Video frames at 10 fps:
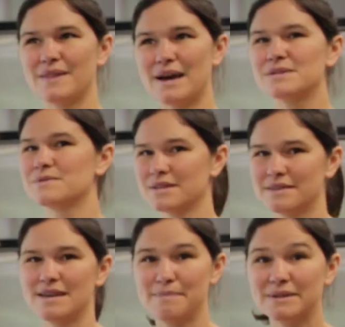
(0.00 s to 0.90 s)
that was really
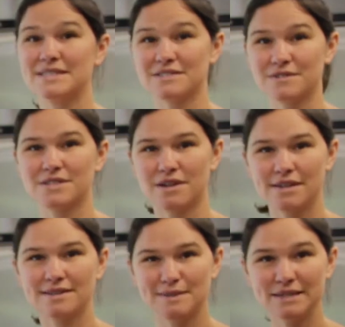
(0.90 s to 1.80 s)
the impetus for
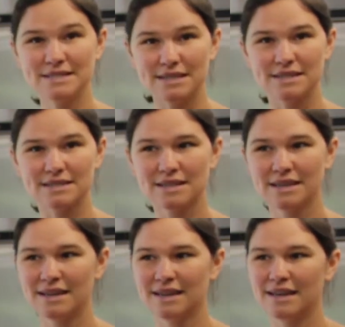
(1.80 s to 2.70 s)
starting this business,
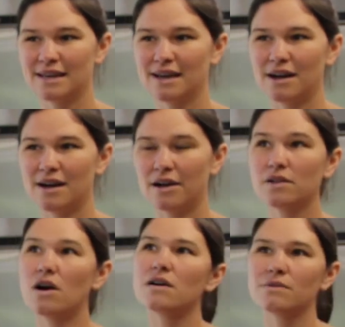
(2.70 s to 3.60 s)

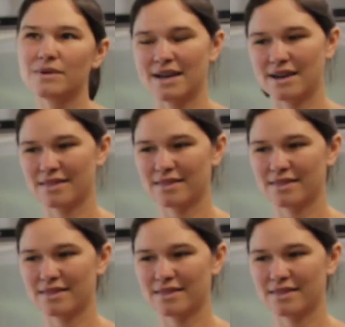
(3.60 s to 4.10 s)
along with